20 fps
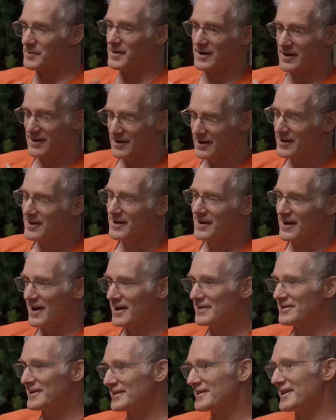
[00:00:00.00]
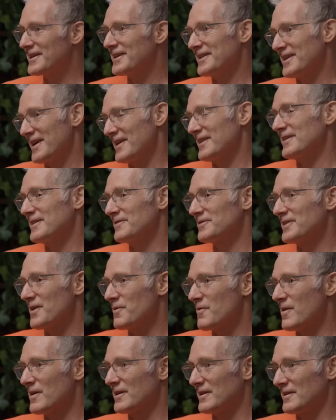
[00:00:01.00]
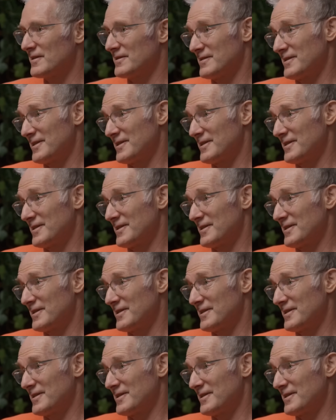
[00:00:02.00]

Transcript: but I think they can get it if they want